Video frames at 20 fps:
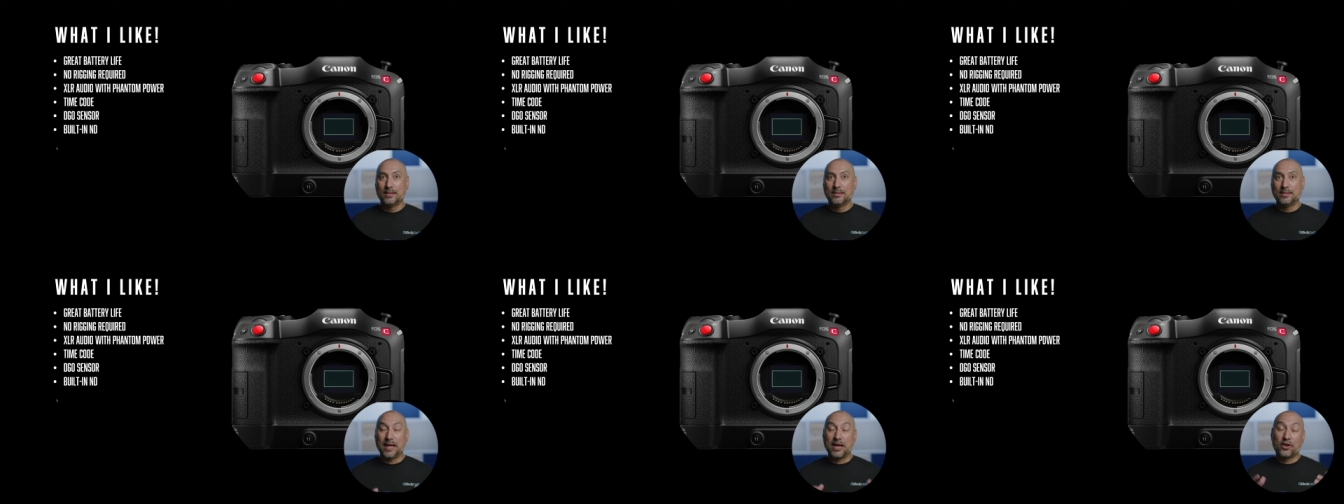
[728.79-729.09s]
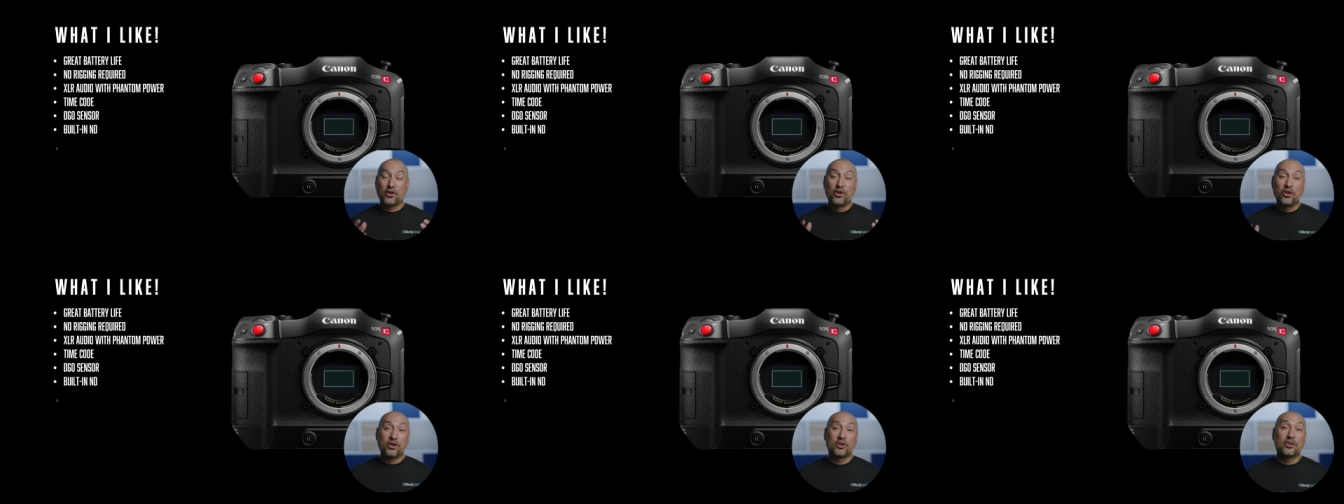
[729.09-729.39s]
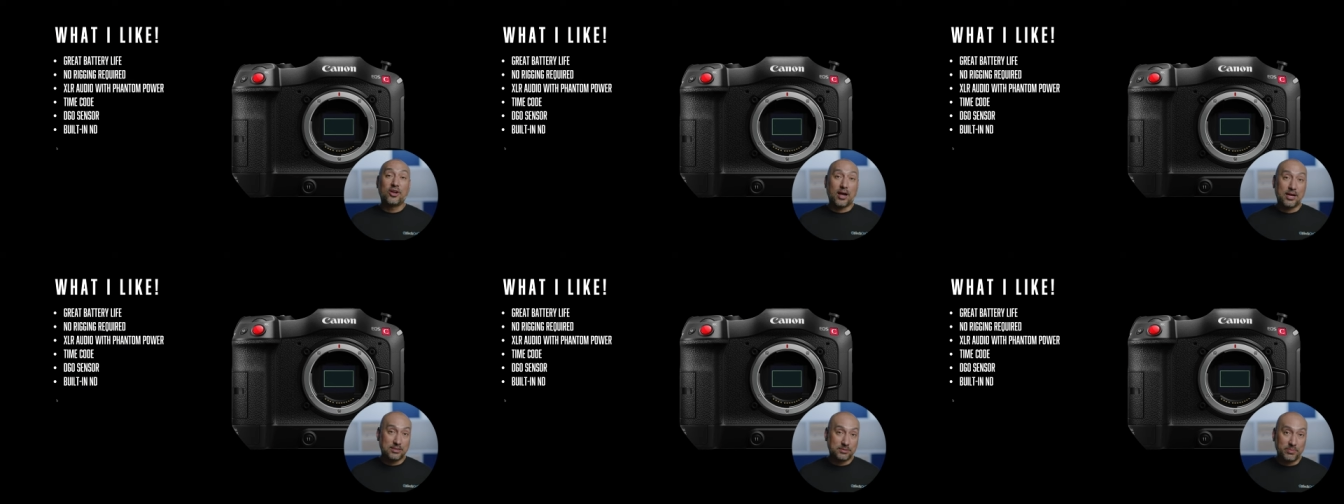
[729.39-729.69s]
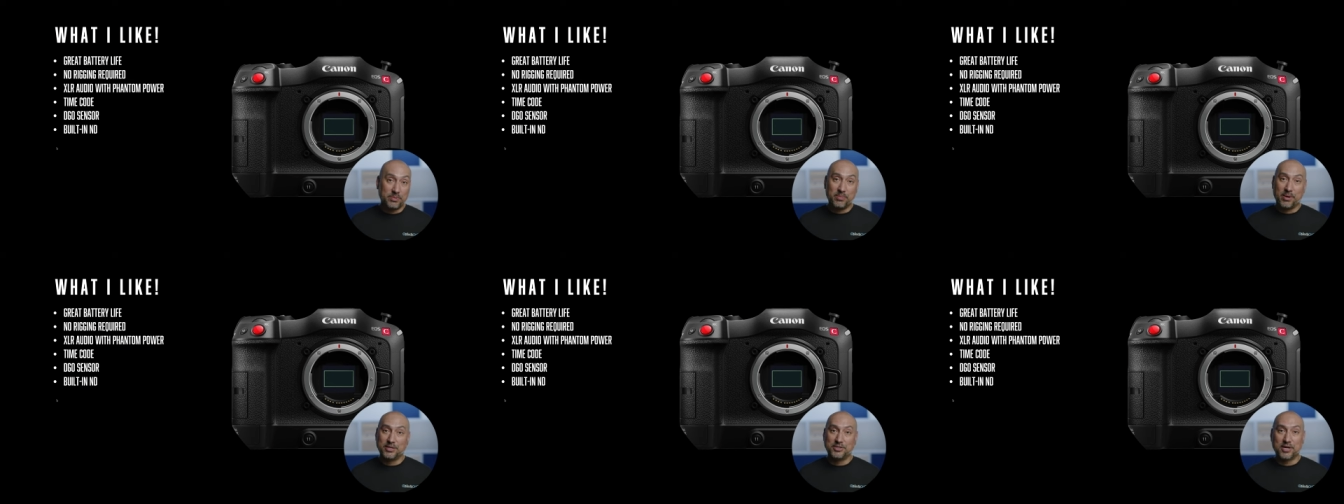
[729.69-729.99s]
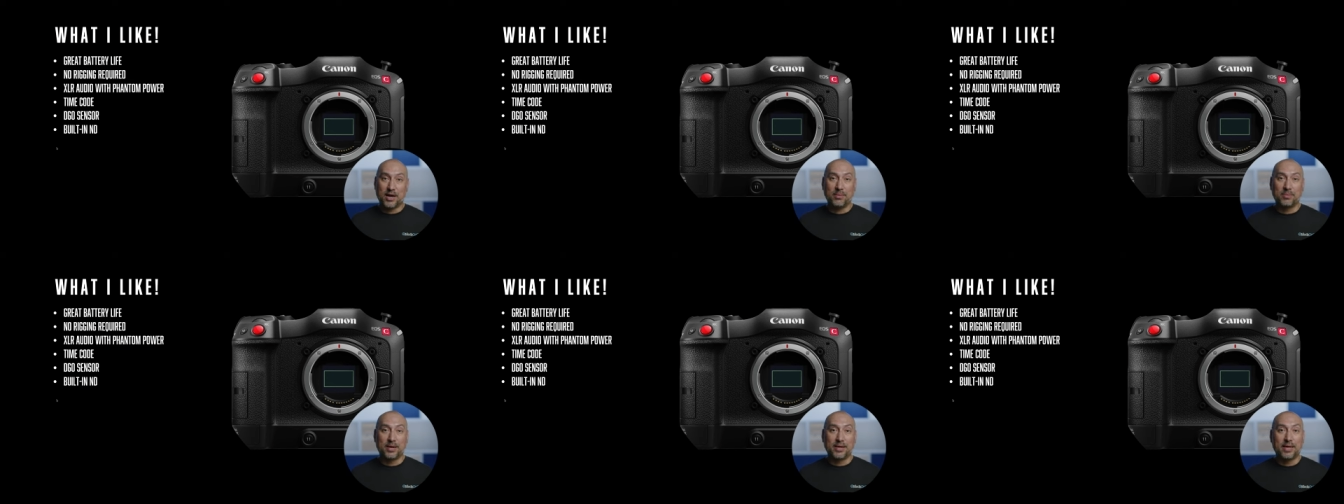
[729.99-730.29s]
that could cost me my
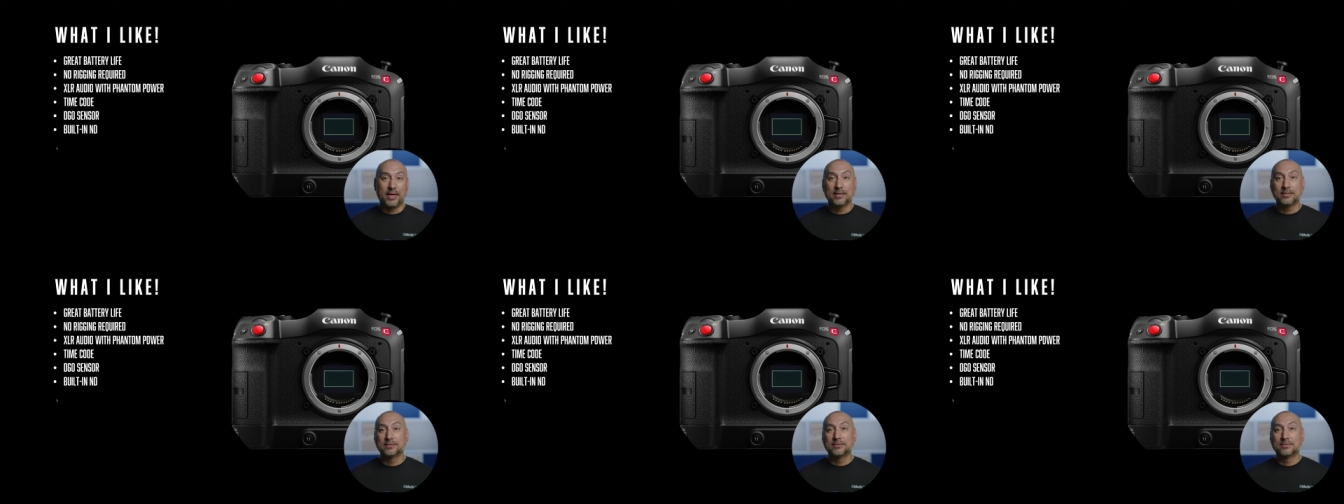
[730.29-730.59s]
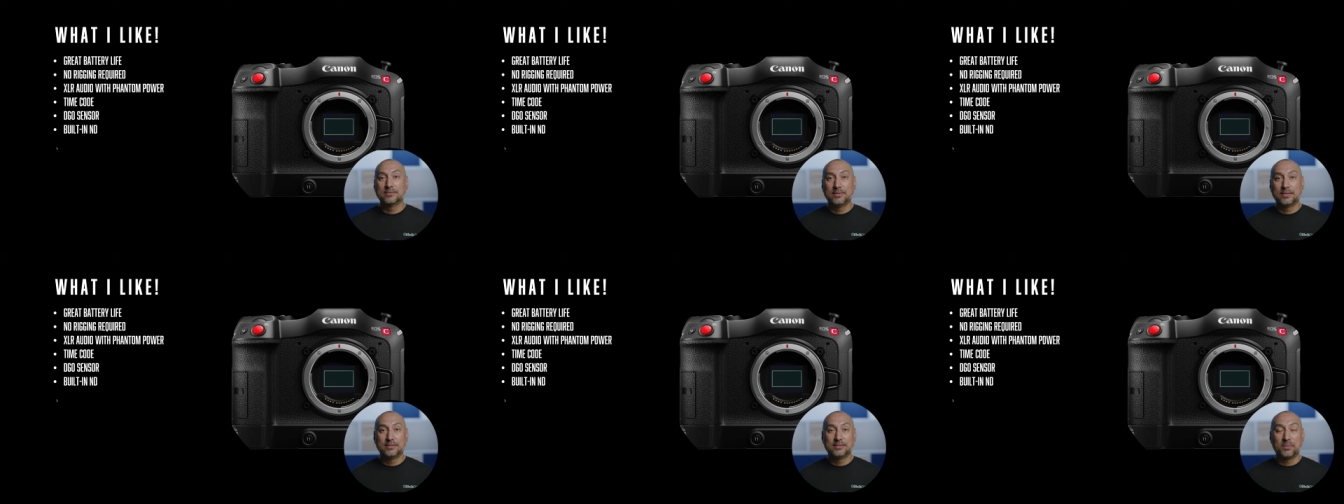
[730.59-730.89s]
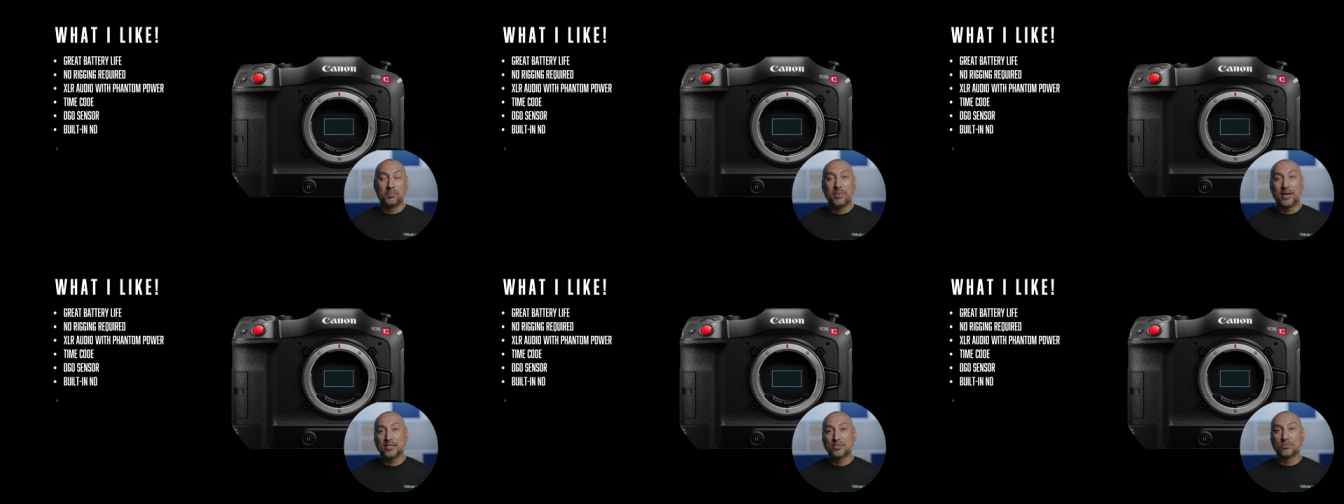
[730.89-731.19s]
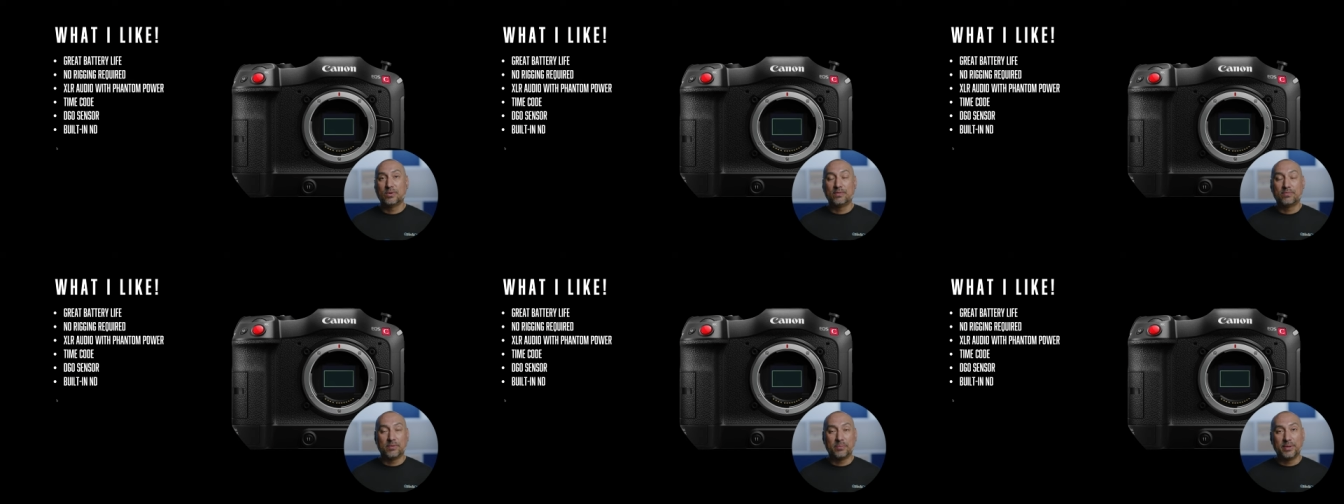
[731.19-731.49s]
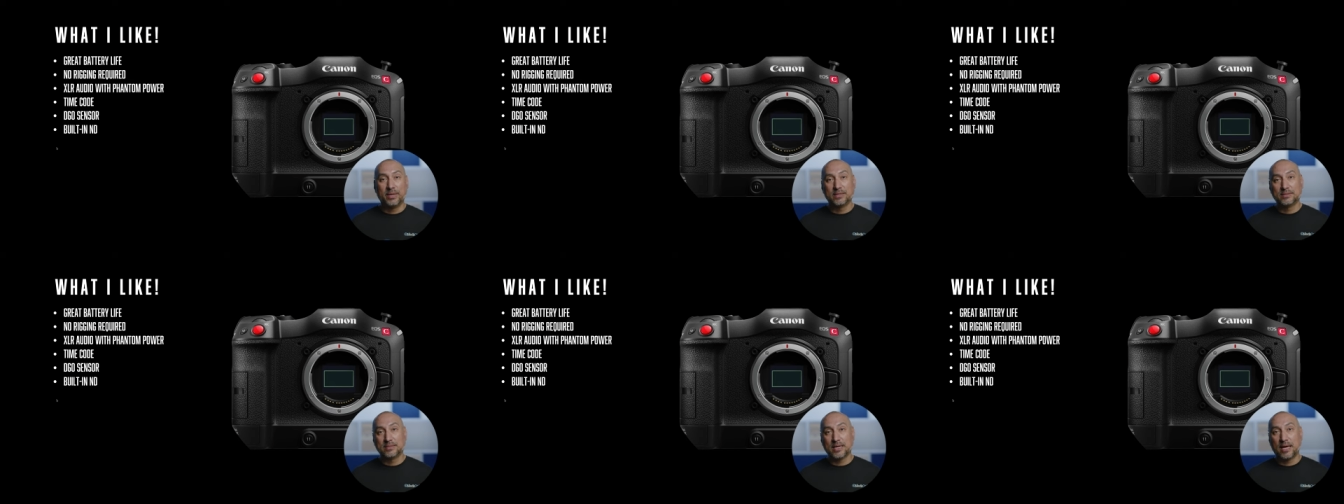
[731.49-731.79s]
job, I guess, is the best way for
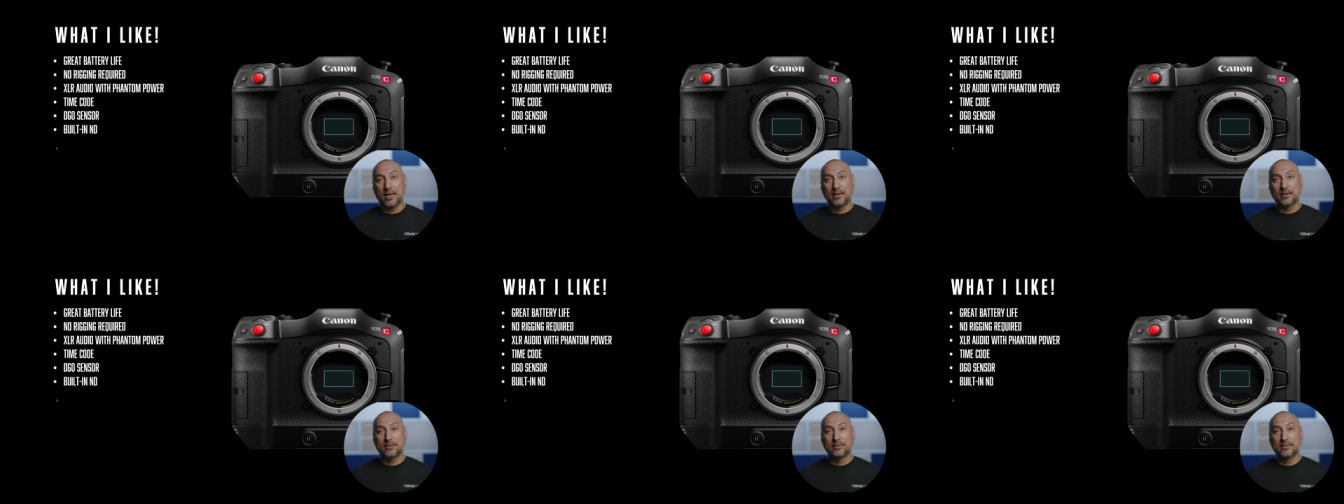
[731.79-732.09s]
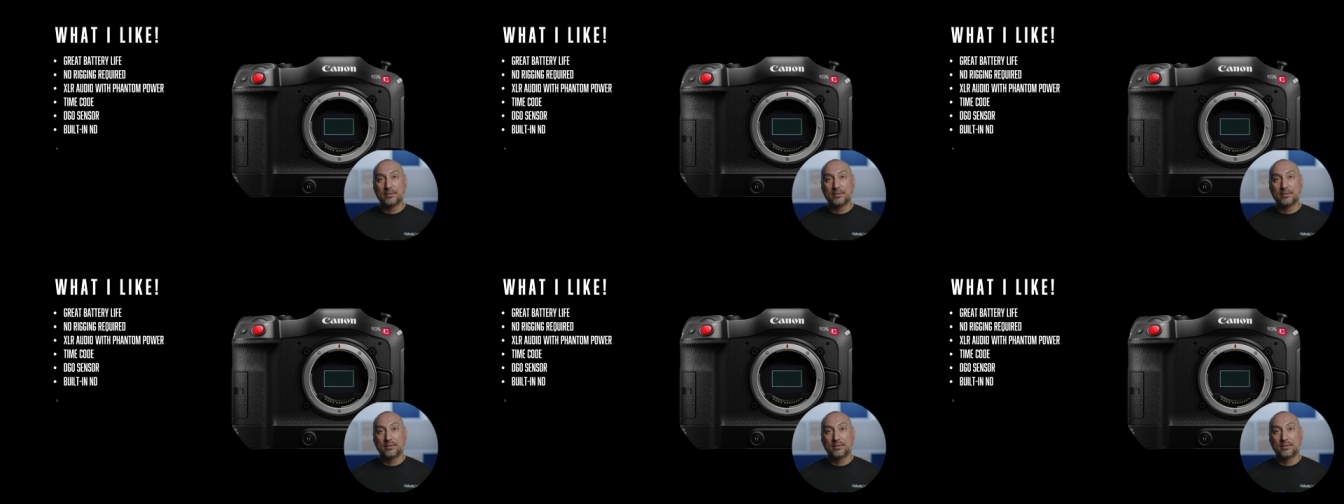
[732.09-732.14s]
me to say it.